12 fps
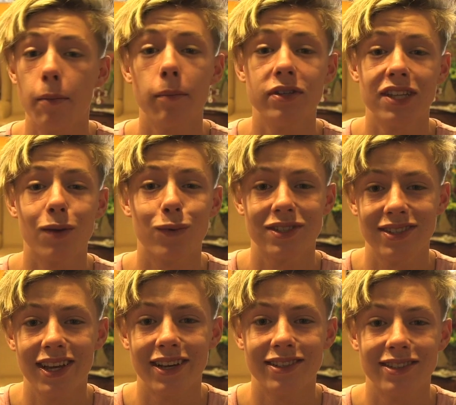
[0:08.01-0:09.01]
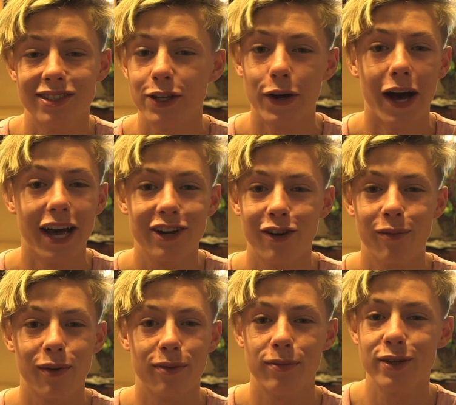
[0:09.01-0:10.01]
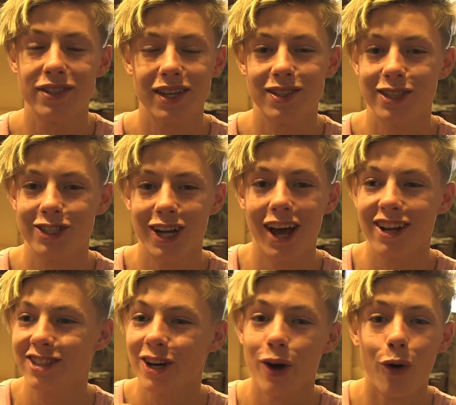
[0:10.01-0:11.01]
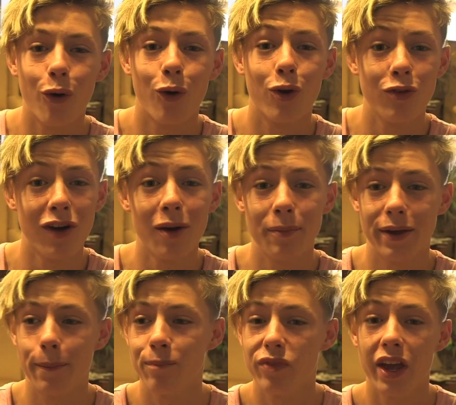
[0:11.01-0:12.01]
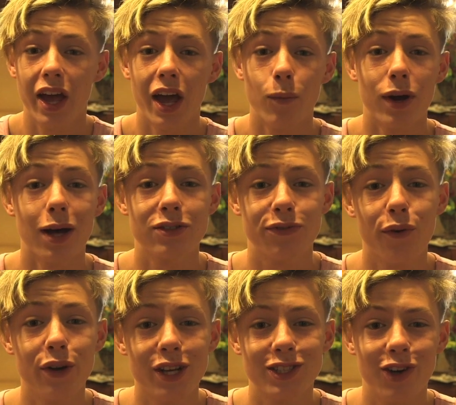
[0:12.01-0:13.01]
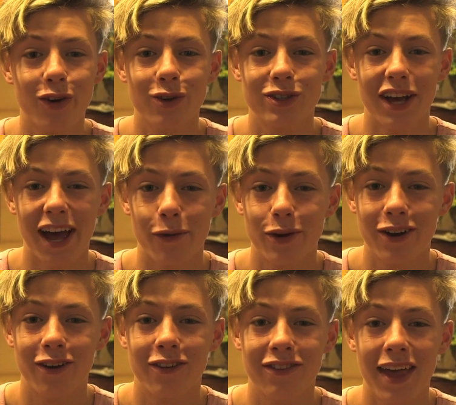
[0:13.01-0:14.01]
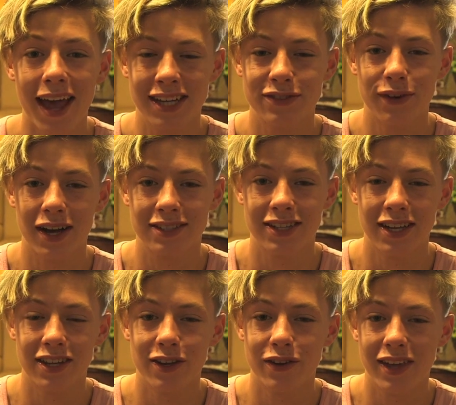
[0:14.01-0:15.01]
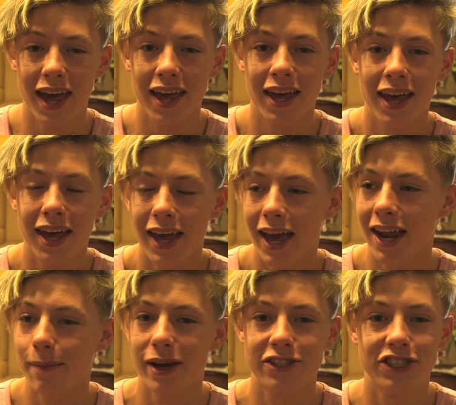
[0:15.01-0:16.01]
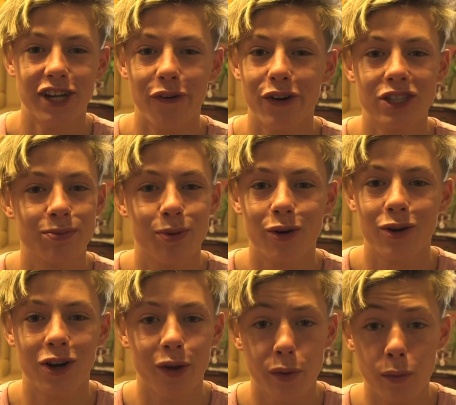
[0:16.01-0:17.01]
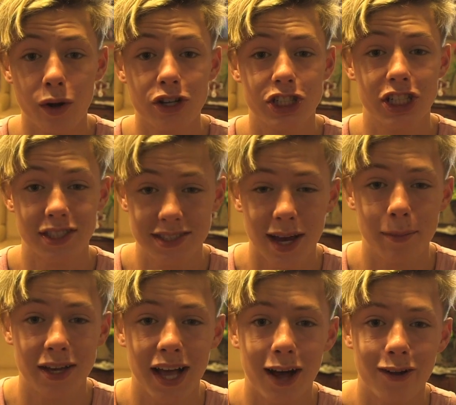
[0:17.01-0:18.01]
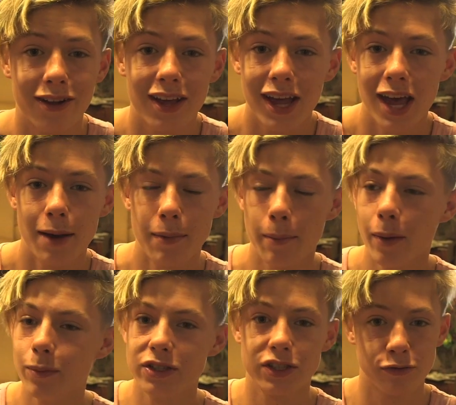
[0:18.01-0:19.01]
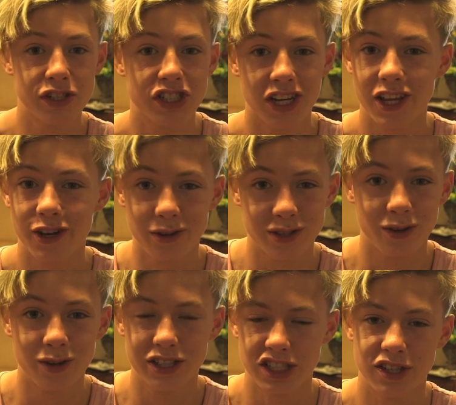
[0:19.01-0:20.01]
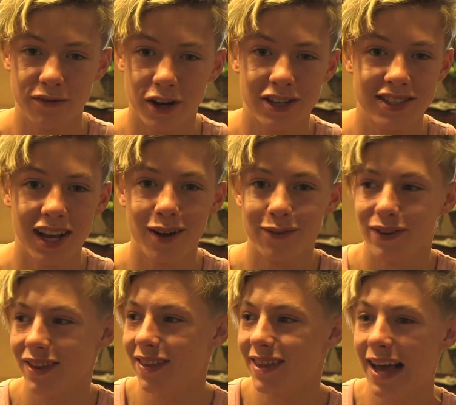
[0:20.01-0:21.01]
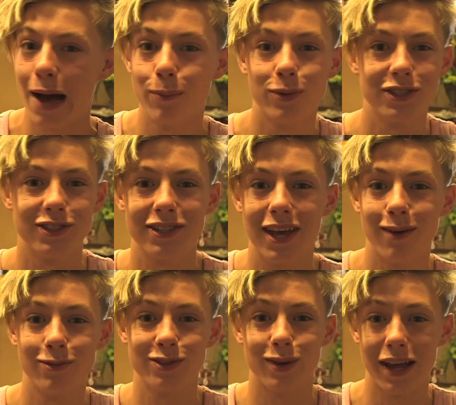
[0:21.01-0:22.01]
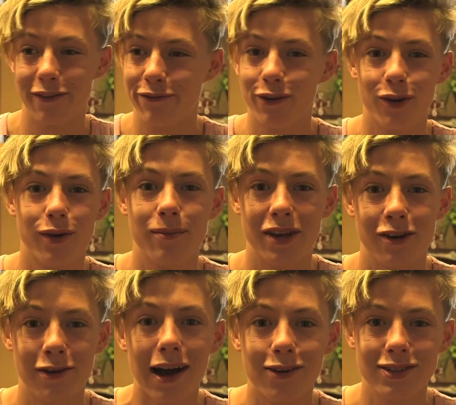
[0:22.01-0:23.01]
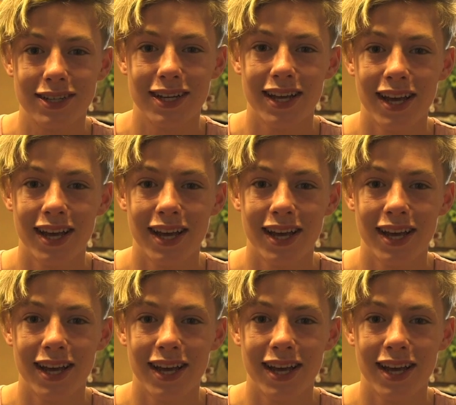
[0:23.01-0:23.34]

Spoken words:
My mum and dad were singers, so I grew up with music as a child all around me. And when I was 4 years old, I went on The X Factor in the UK, and I met Sharon Osbourne, Louis Walsh and Simon Cowell. And my mum was originally going to audition for herself, and then the cameras were like following me around,